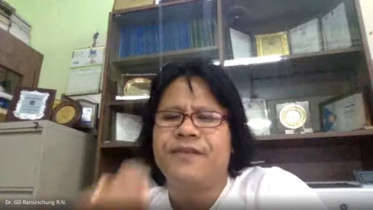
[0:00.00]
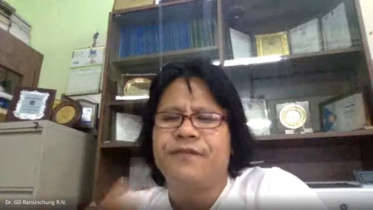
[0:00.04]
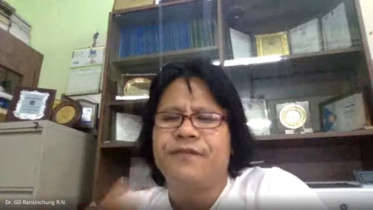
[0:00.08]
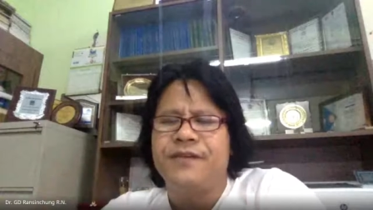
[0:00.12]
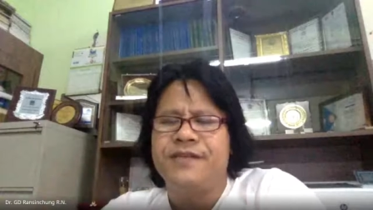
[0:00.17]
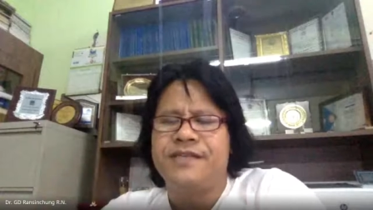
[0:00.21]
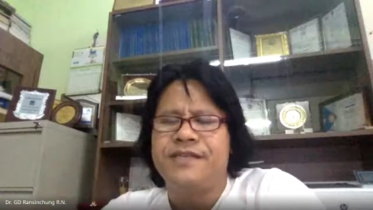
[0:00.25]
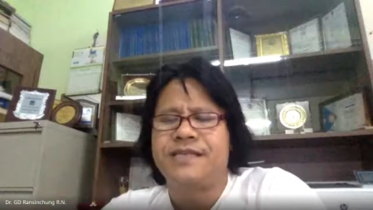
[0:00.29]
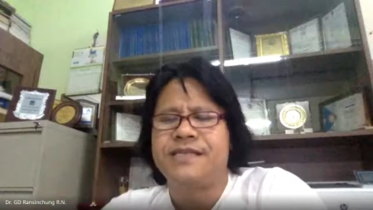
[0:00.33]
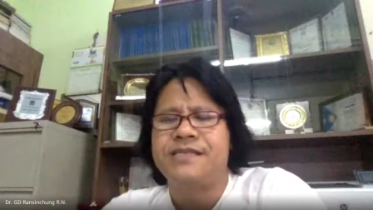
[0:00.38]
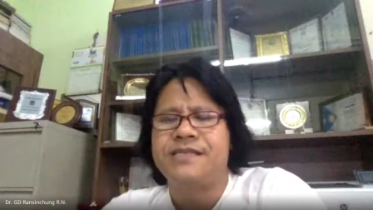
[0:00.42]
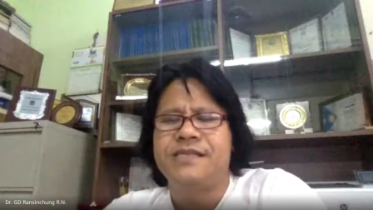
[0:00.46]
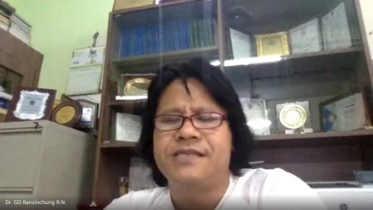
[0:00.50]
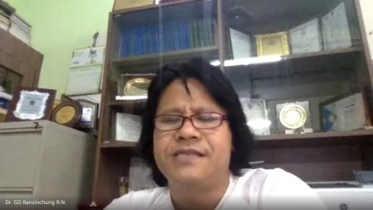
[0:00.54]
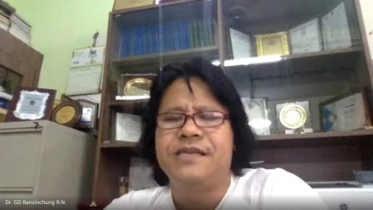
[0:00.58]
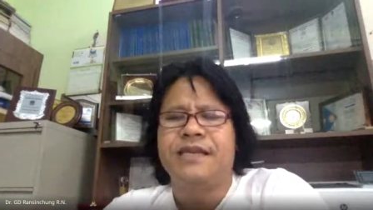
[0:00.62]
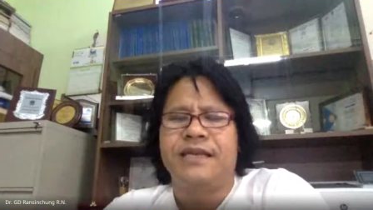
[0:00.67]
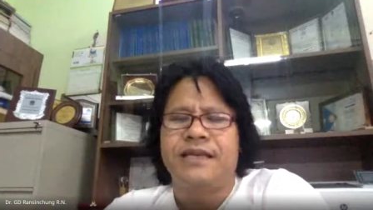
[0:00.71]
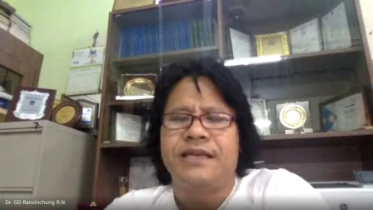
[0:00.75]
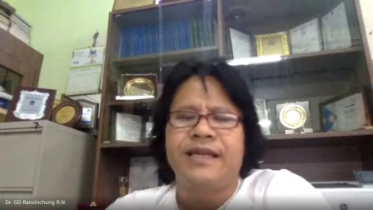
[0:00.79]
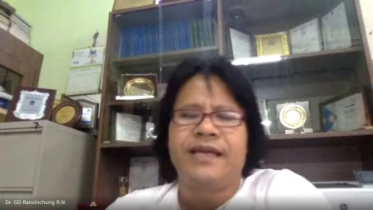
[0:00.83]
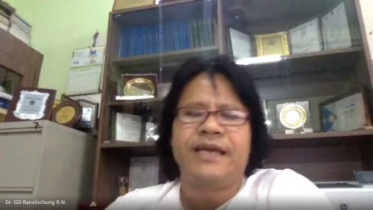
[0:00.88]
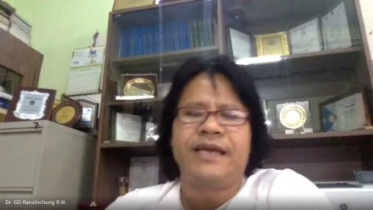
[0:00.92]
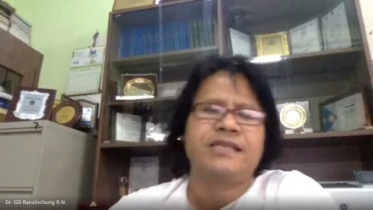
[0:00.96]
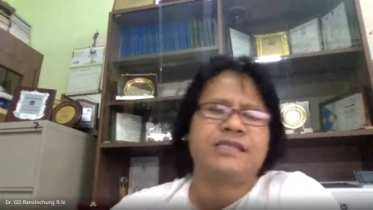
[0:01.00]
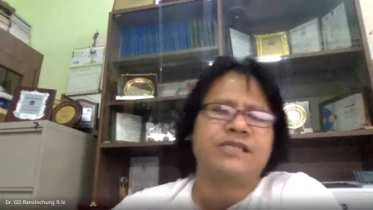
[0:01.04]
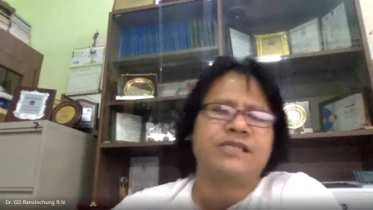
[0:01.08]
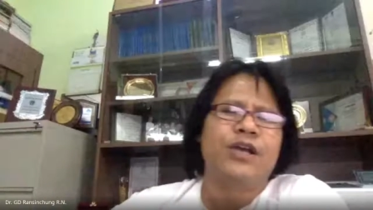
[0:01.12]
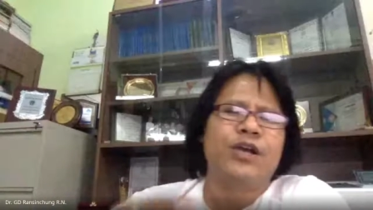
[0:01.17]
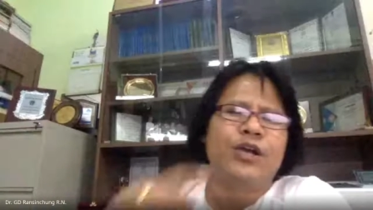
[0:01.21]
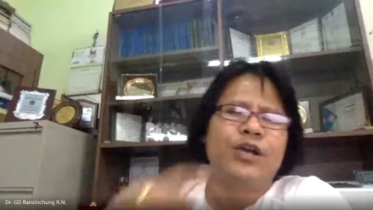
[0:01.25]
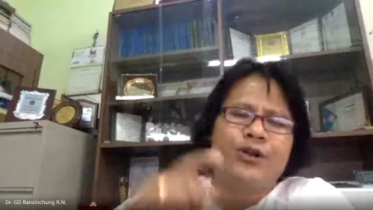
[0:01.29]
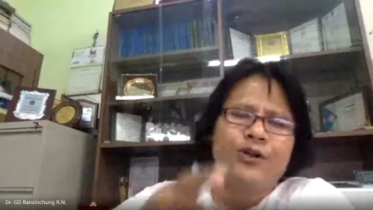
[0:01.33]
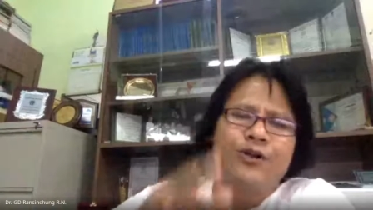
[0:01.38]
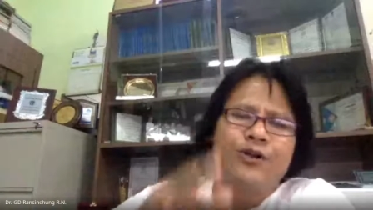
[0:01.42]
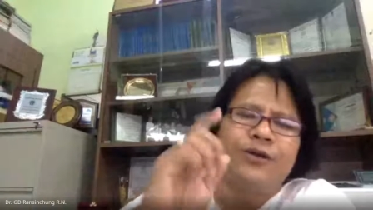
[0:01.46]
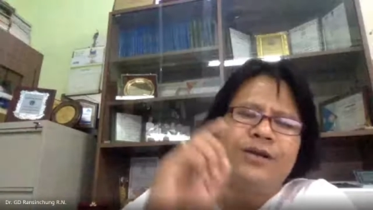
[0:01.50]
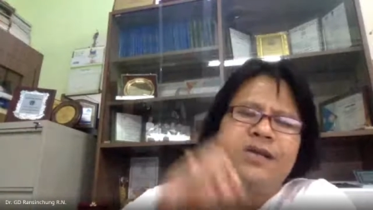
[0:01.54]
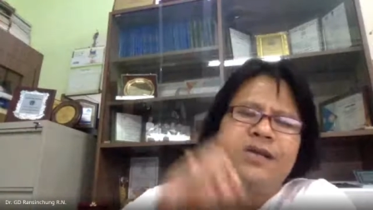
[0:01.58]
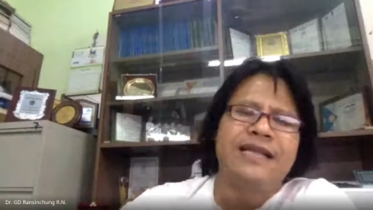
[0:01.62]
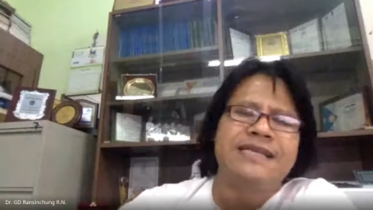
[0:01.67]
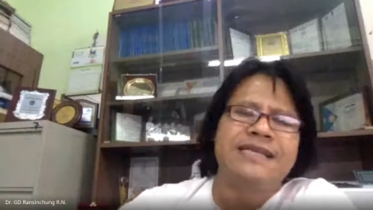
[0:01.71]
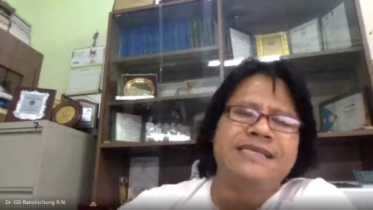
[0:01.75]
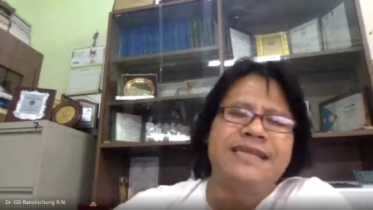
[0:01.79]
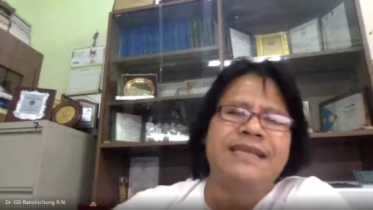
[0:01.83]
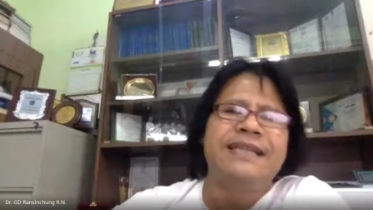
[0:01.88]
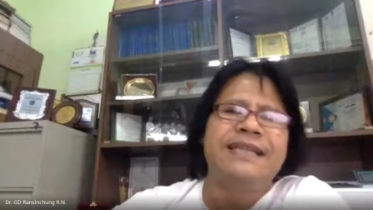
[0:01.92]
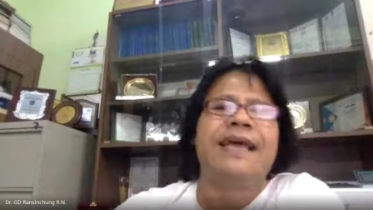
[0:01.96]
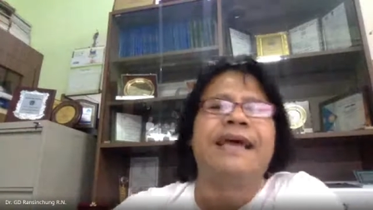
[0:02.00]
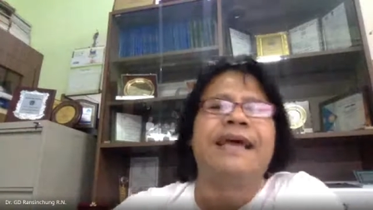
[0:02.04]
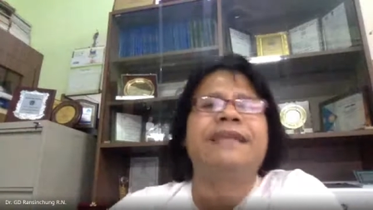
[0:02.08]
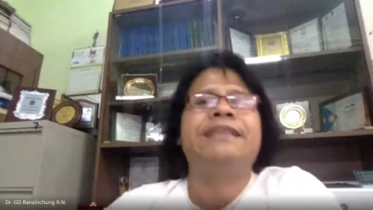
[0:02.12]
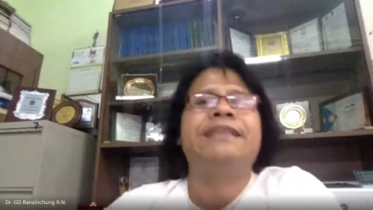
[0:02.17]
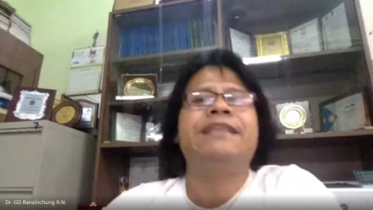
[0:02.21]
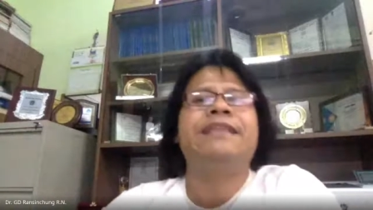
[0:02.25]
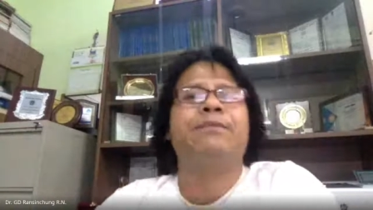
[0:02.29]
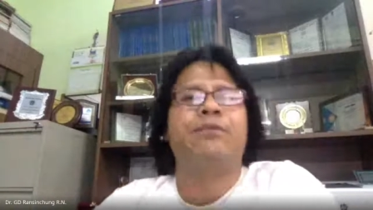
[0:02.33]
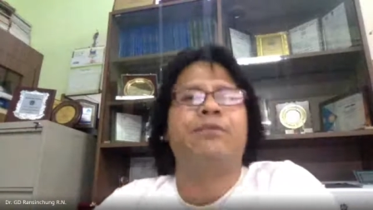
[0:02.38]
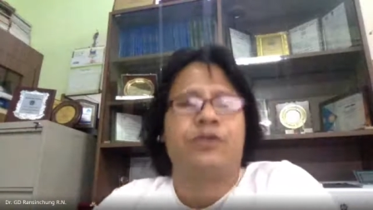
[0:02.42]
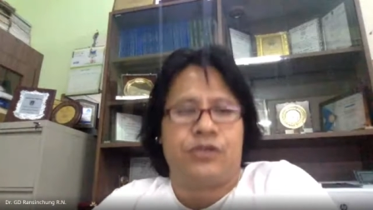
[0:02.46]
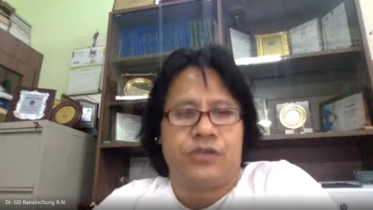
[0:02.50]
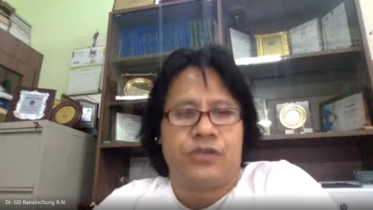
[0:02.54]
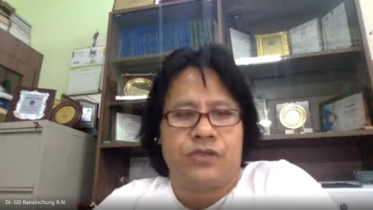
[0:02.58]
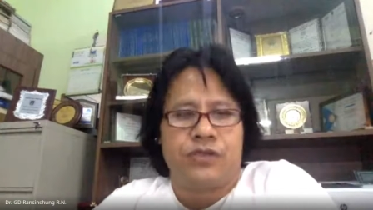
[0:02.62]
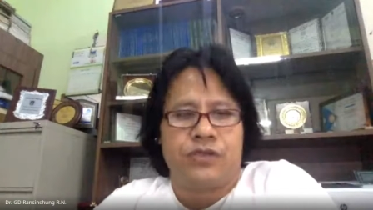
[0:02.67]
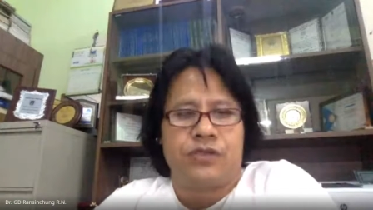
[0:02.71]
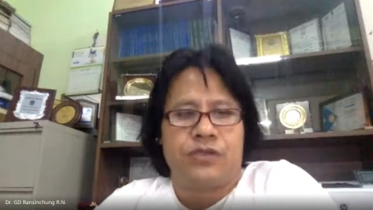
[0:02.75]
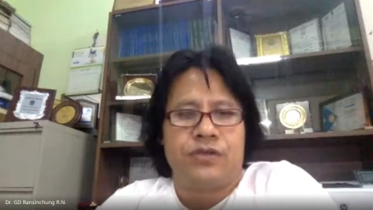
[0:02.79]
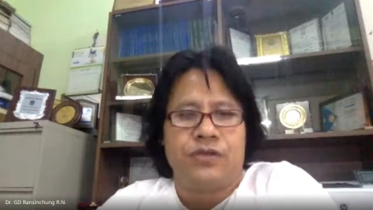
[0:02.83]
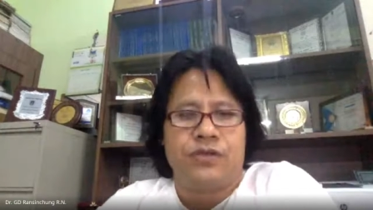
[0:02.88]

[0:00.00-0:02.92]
efficiency index not less than 90%.